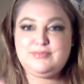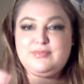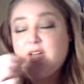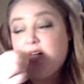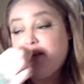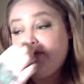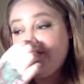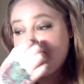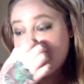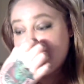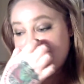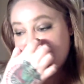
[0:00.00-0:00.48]

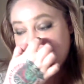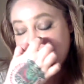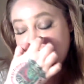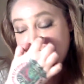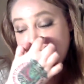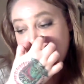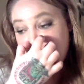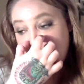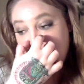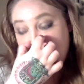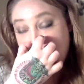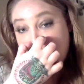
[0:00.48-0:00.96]
Obviously.
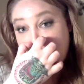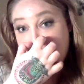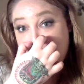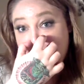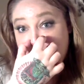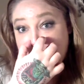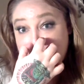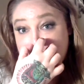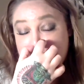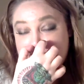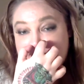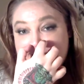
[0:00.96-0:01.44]

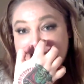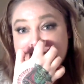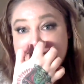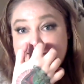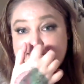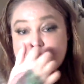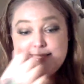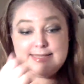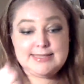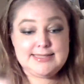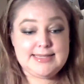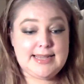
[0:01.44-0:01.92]
Um, it
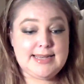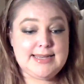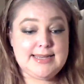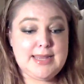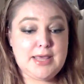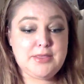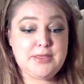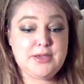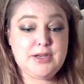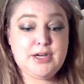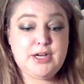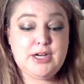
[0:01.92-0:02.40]
is
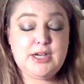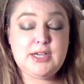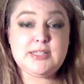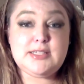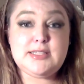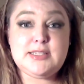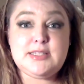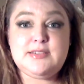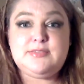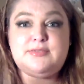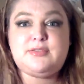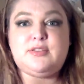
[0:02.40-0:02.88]
another
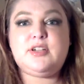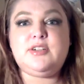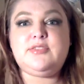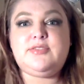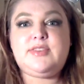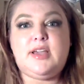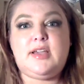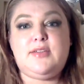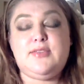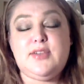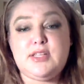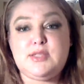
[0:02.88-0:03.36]
Sephora
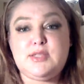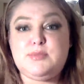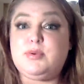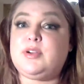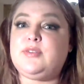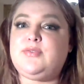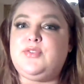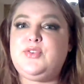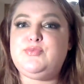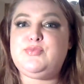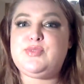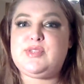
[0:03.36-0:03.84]
Favorites
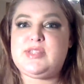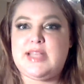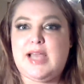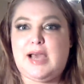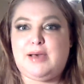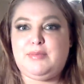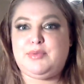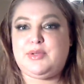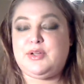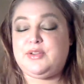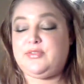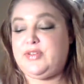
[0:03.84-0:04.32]
perfume
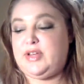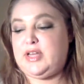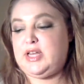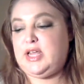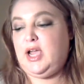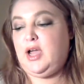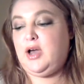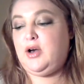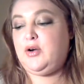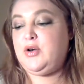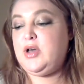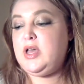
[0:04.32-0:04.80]
sampler
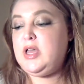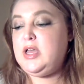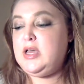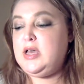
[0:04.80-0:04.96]
video.